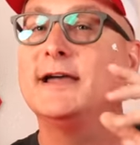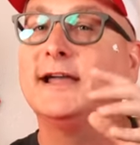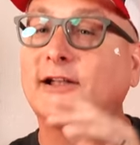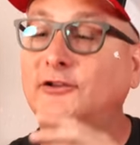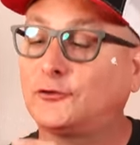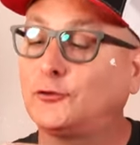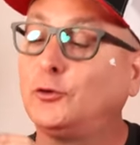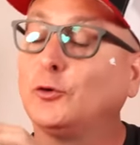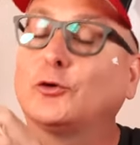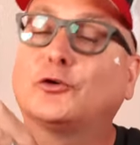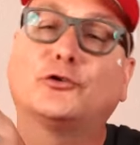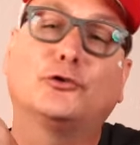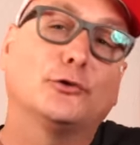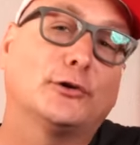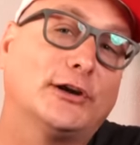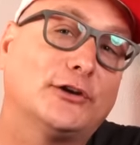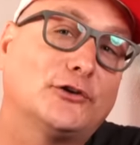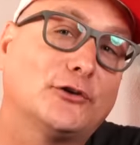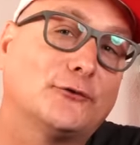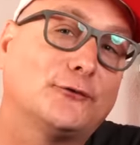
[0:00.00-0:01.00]
It's cool because you'll
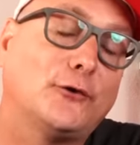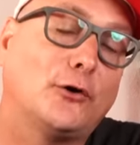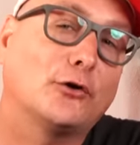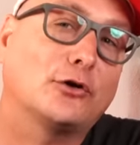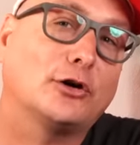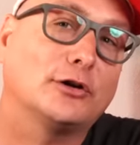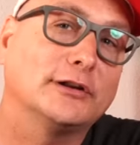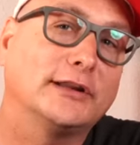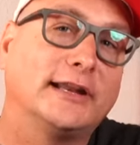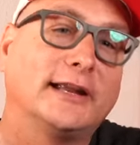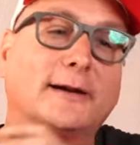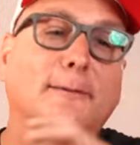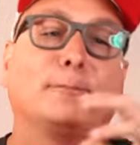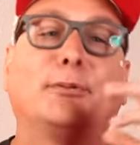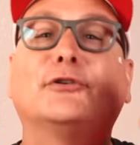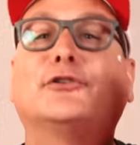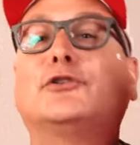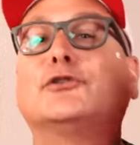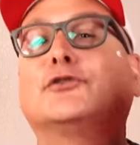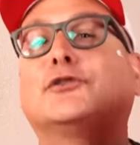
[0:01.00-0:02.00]
get your phone call in here,
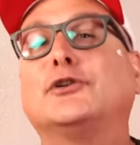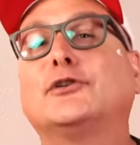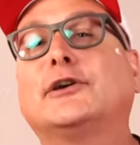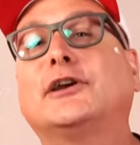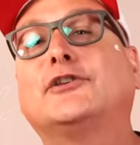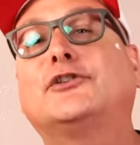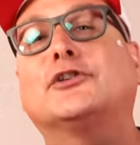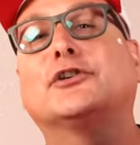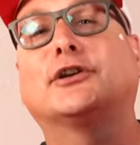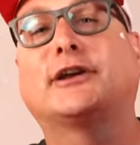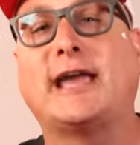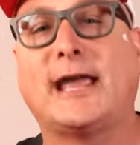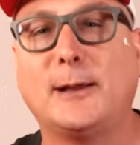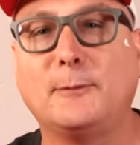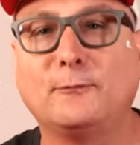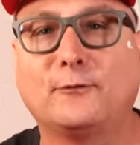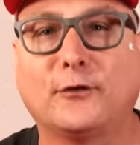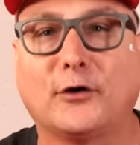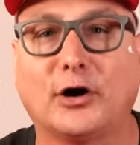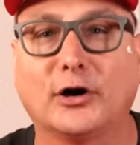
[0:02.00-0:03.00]
but you still get your
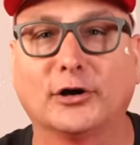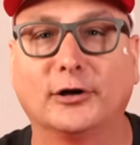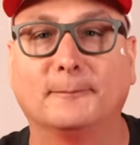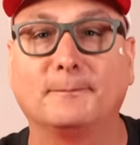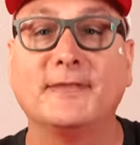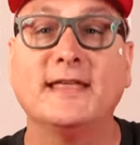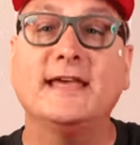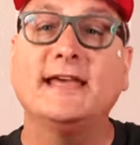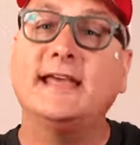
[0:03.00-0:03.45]
game volume.